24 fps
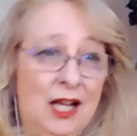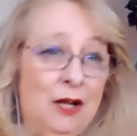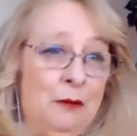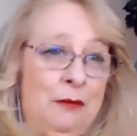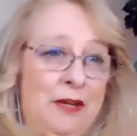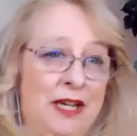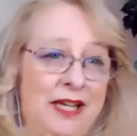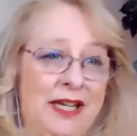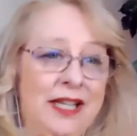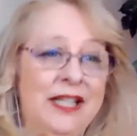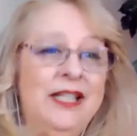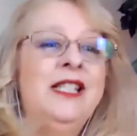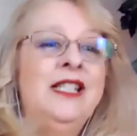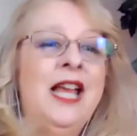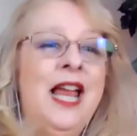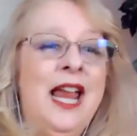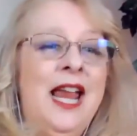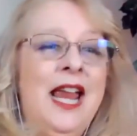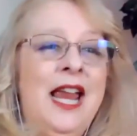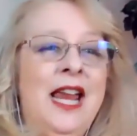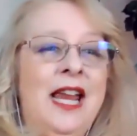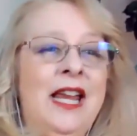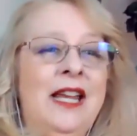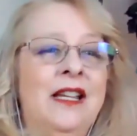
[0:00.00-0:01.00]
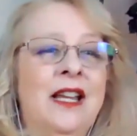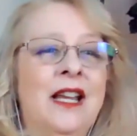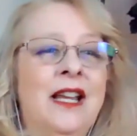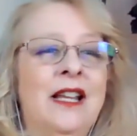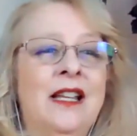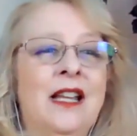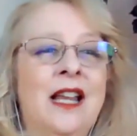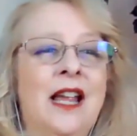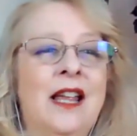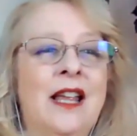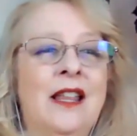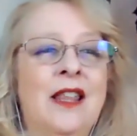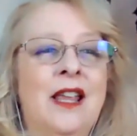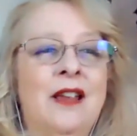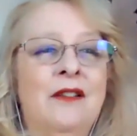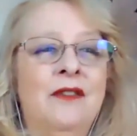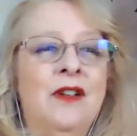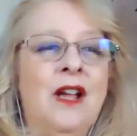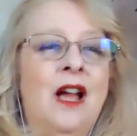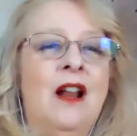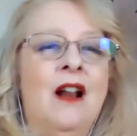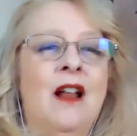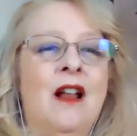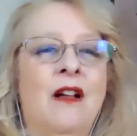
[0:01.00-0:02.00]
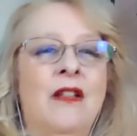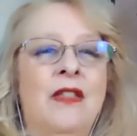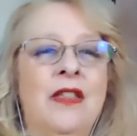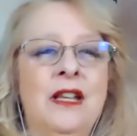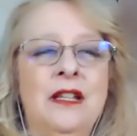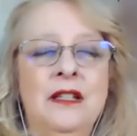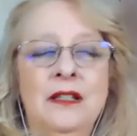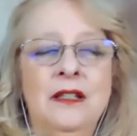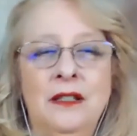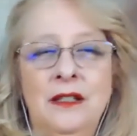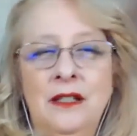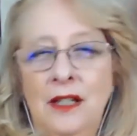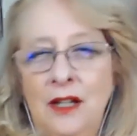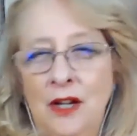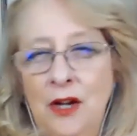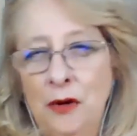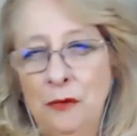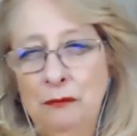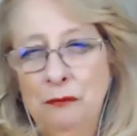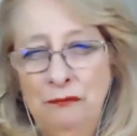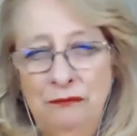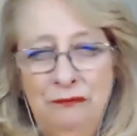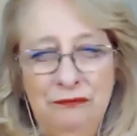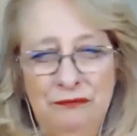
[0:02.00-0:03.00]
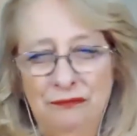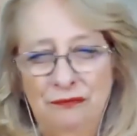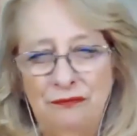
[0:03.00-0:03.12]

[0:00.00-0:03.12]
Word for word: it'll be contained and, and they've got all these, you know,